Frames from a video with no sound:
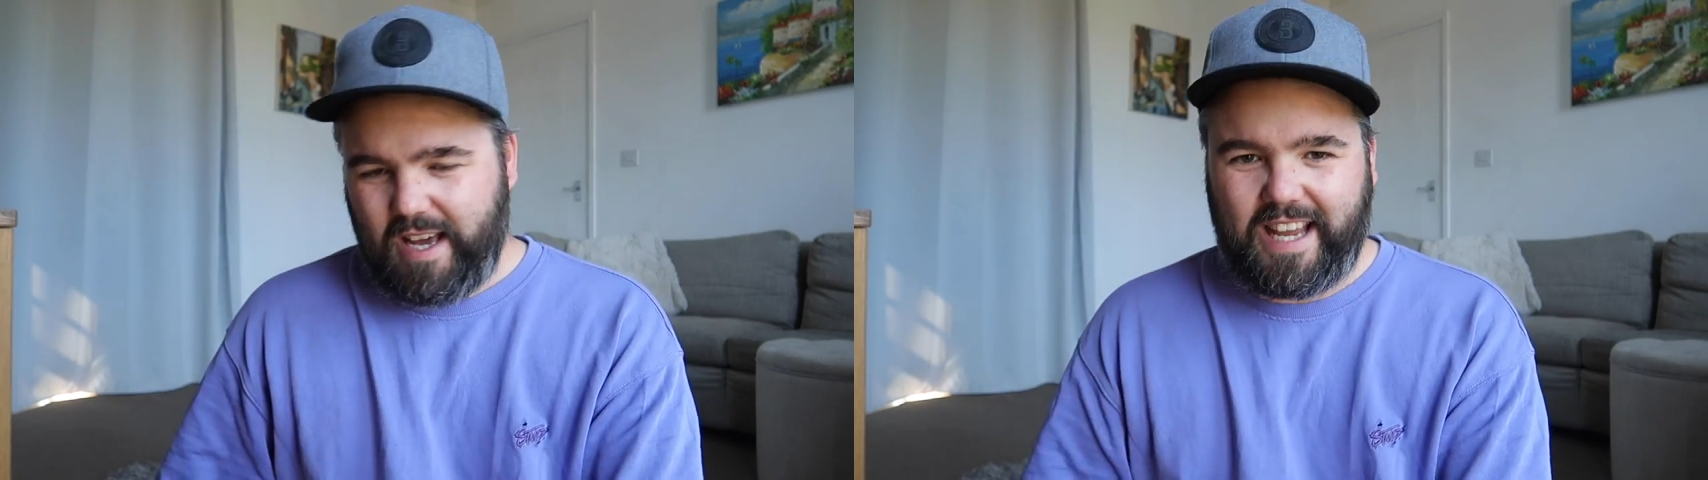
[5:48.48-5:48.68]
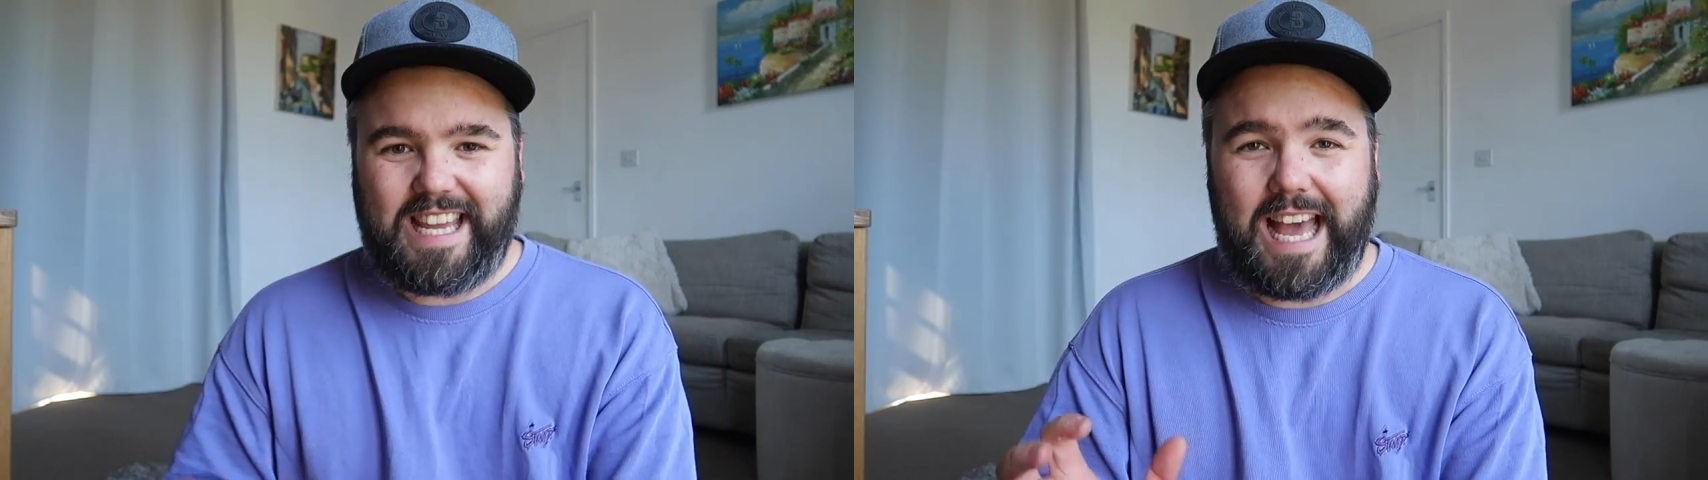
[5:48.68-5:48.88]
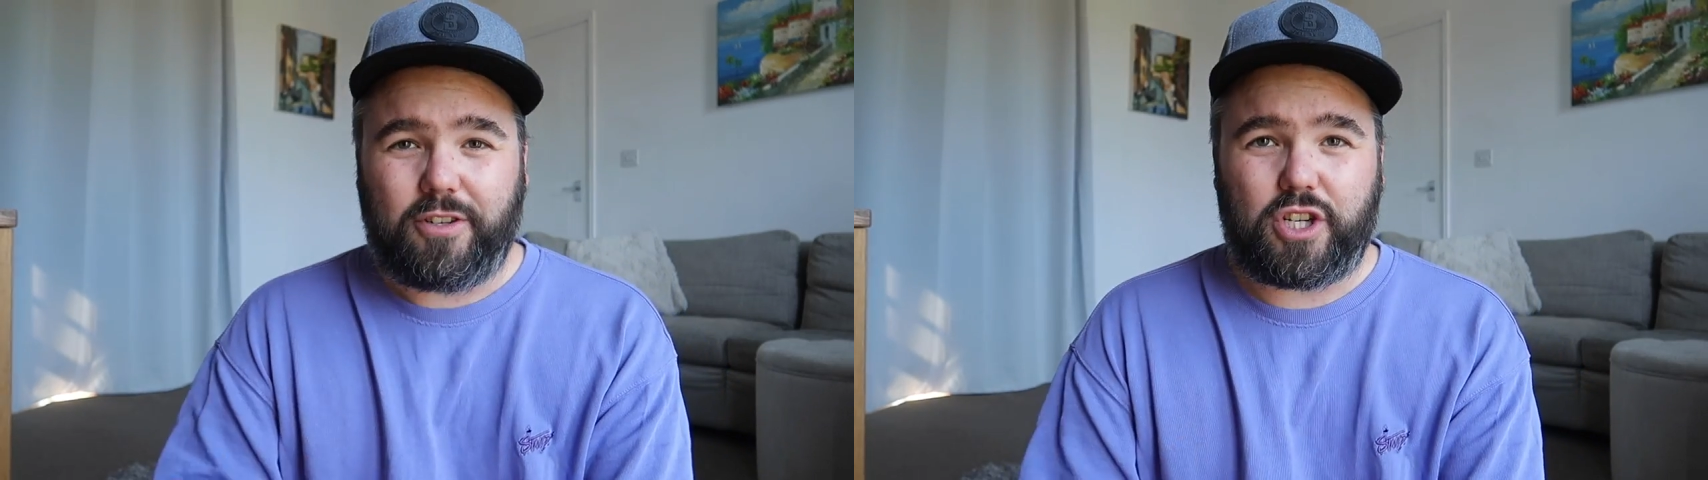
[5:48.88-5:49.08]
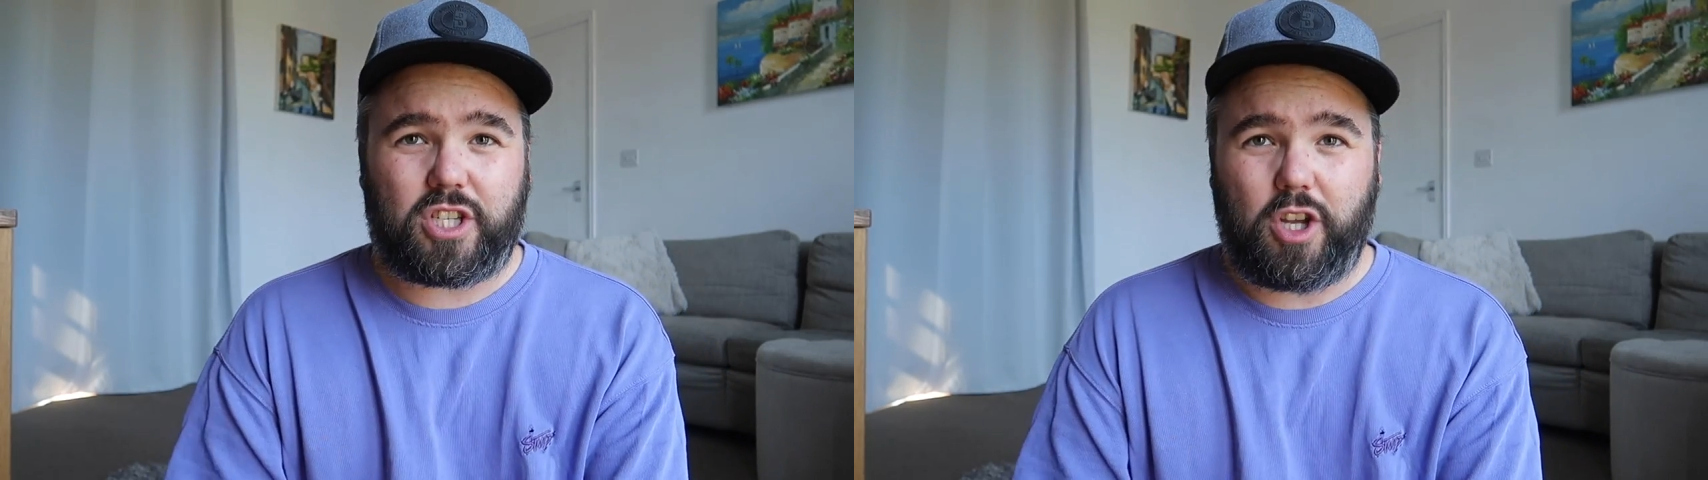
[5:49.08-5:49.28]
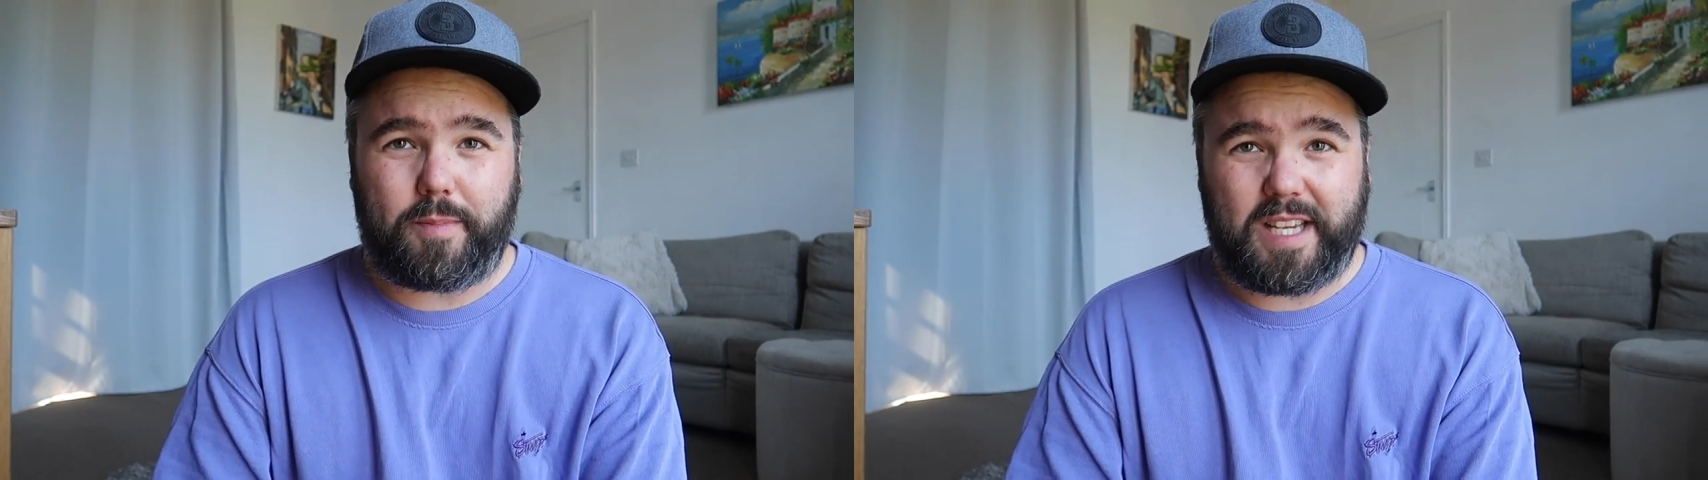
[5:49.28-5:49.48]
Again, just
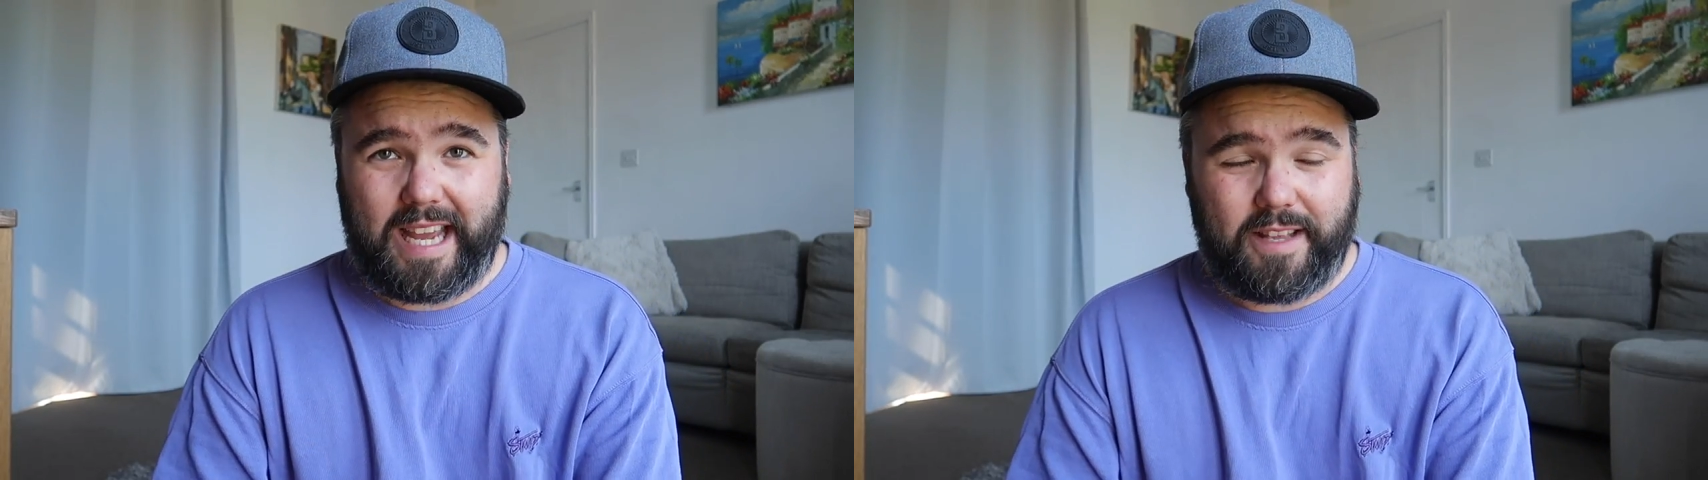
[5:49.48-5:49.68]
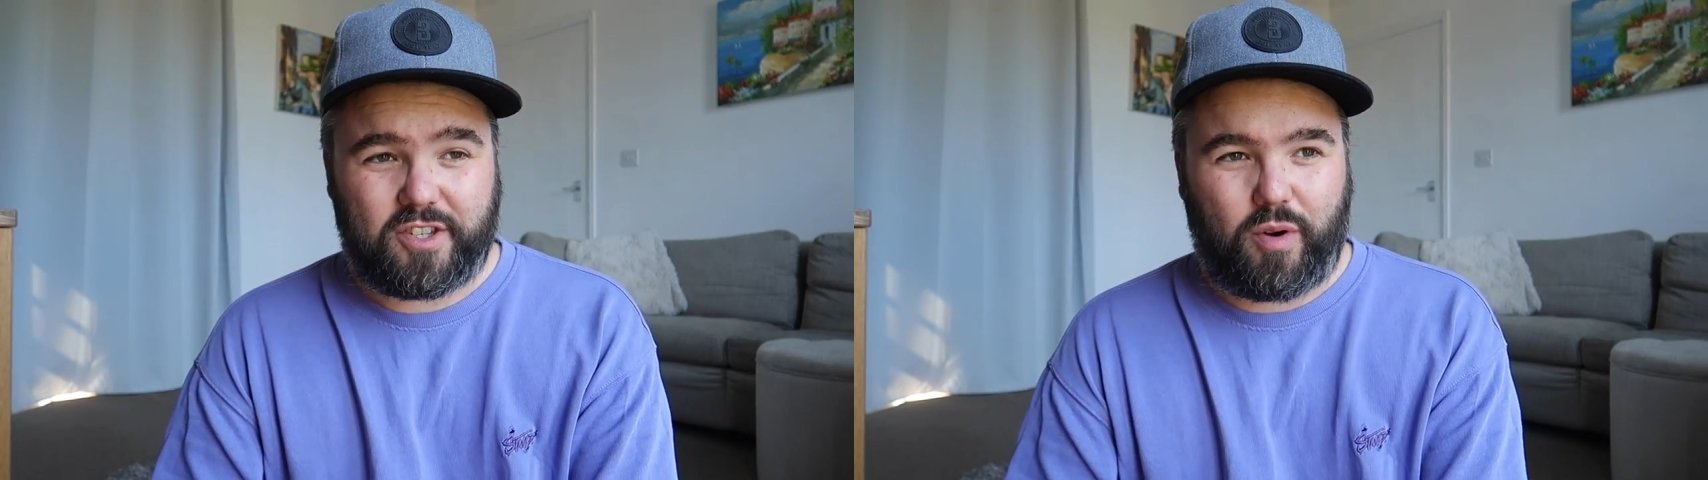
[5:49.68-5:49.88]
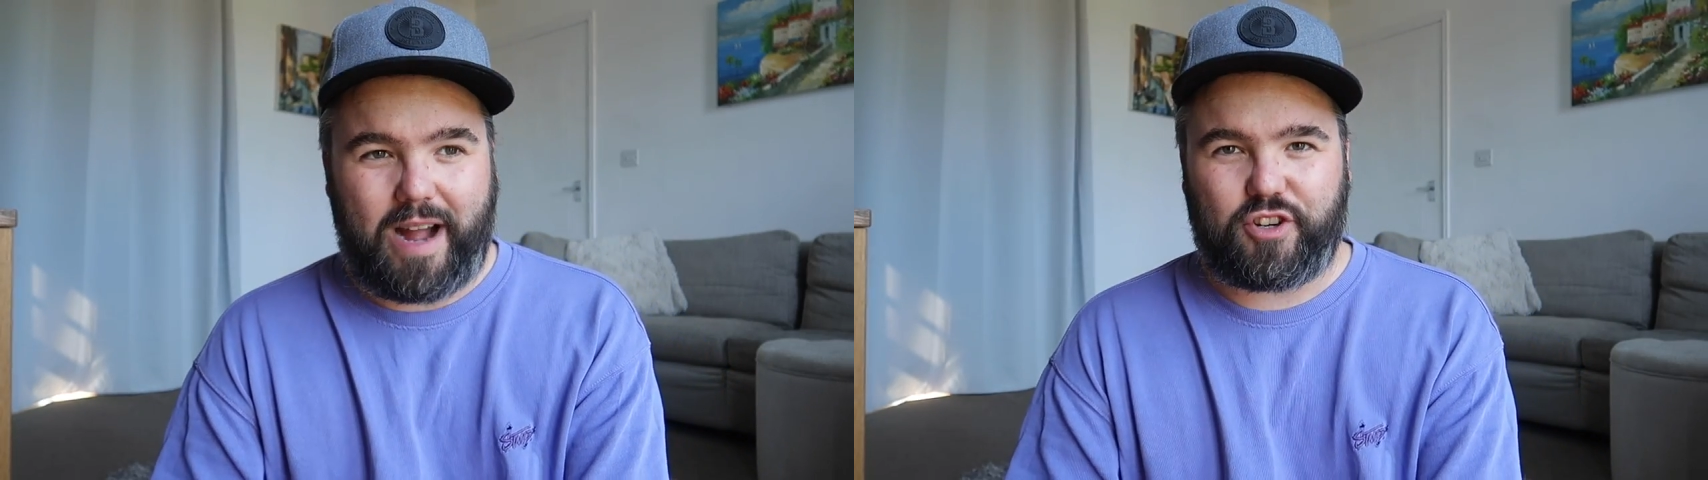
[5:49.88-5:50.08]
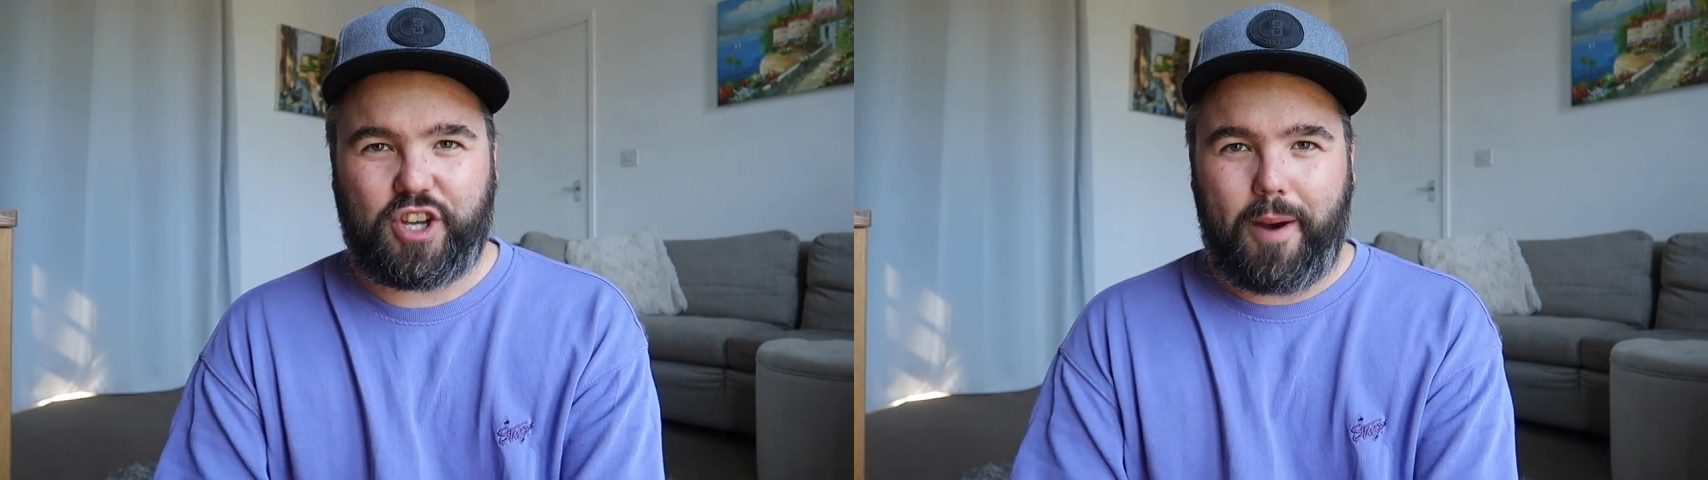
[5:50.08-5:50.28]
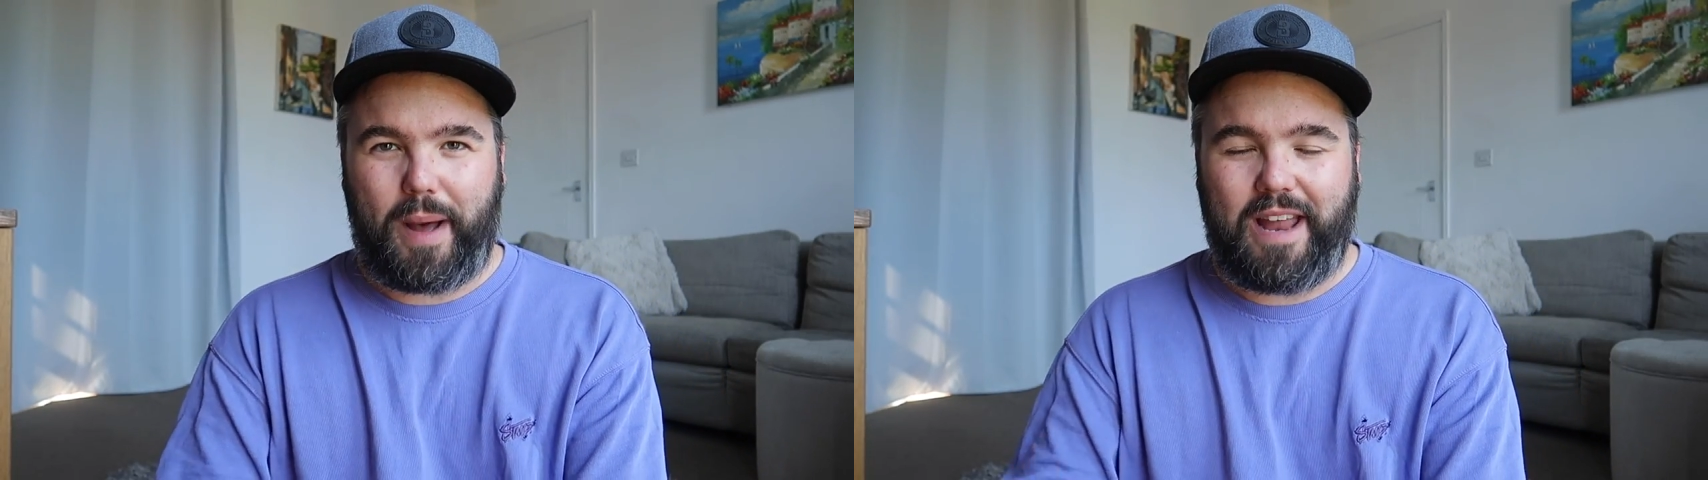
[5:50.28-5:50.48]
stops it getting scratched up,